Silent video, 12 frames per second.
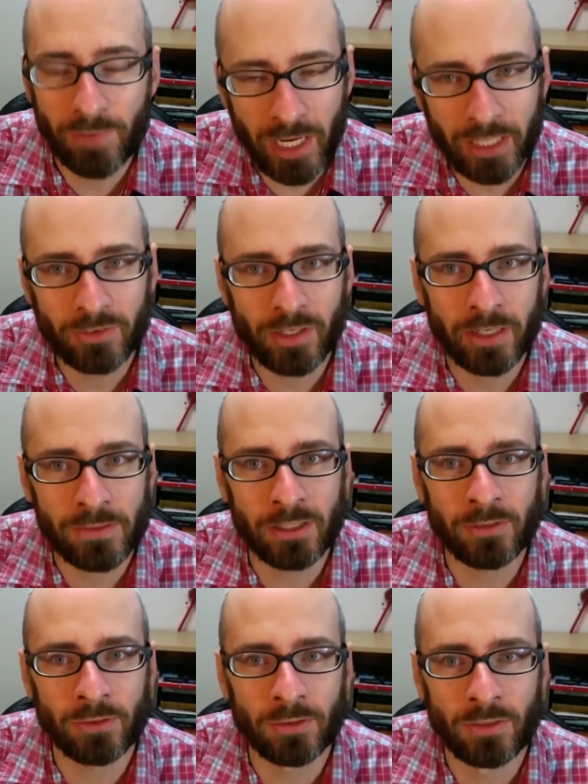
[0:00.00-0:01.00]
in fact, I
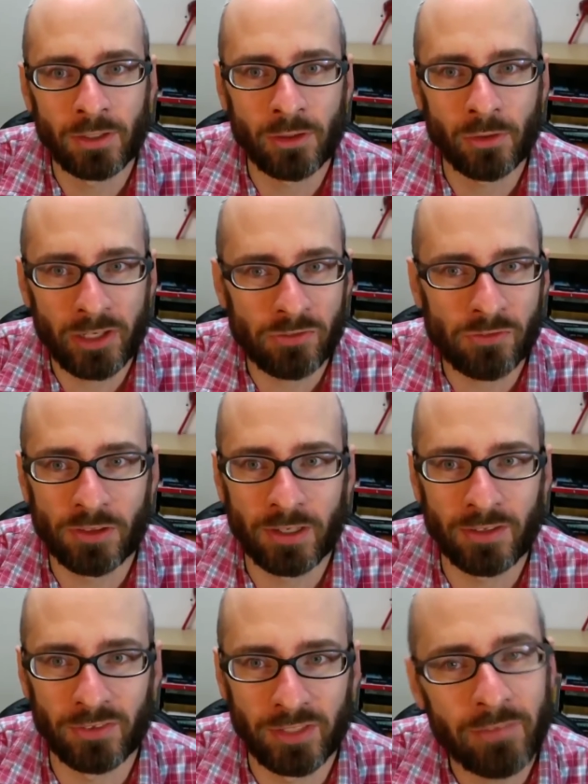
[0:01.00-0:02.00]
think the question
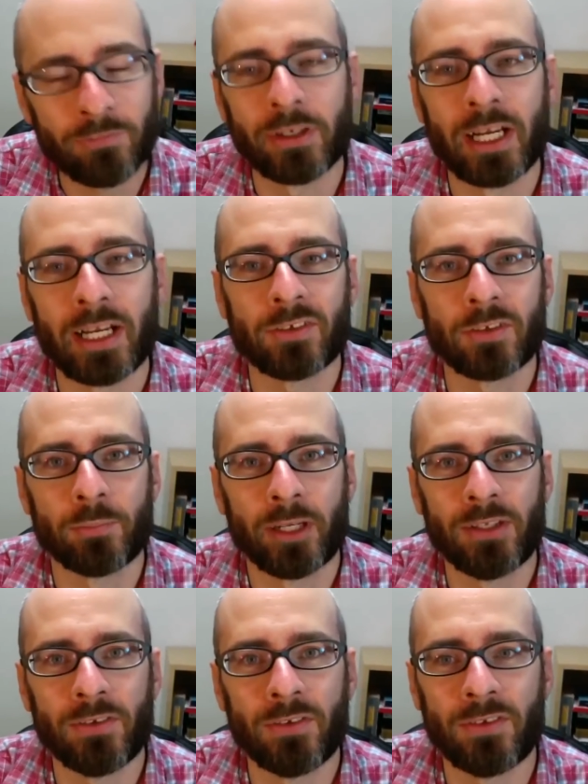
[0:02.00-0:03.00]
that is never asked
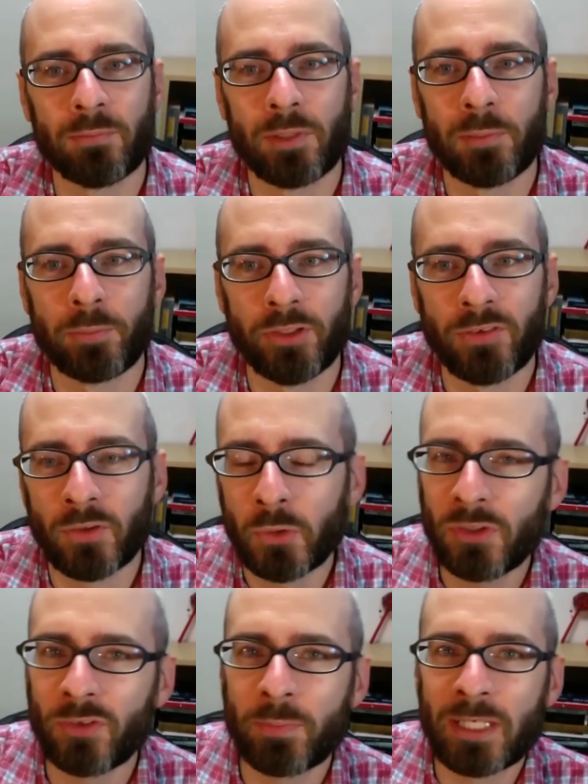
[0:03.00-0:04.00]
by these same people is
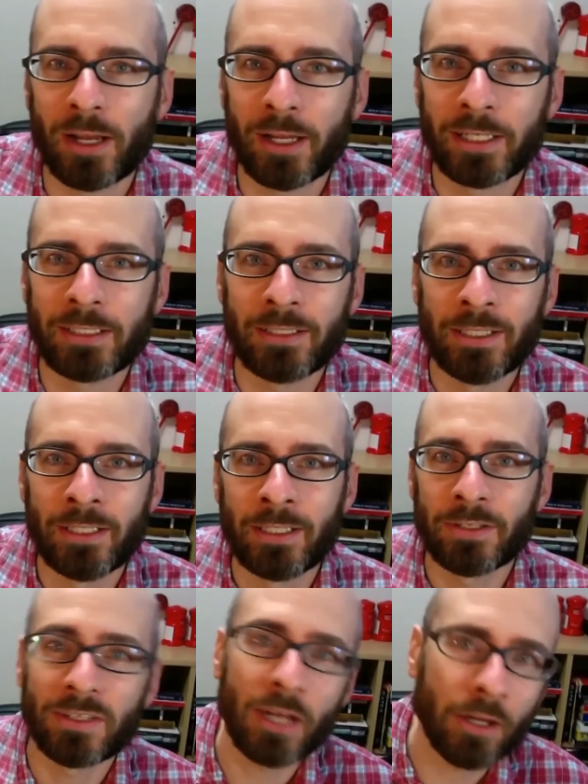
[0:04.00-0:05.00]
who is behind
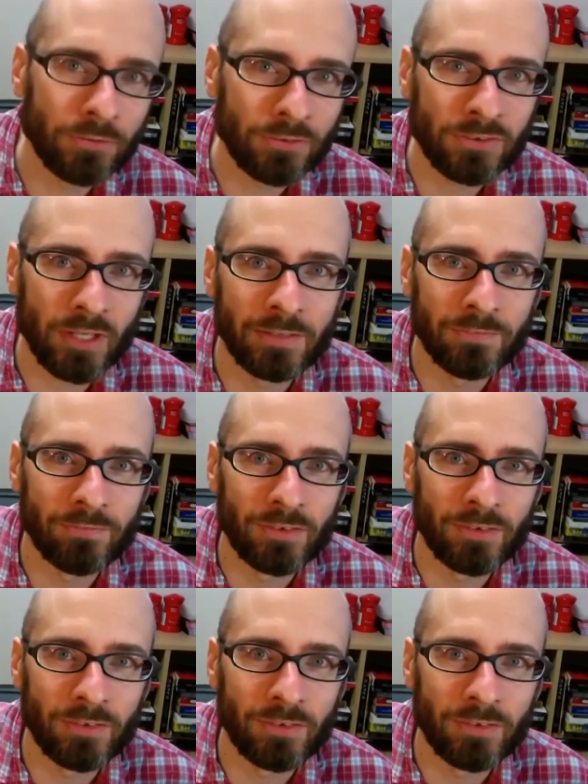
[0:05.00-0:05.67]
the other side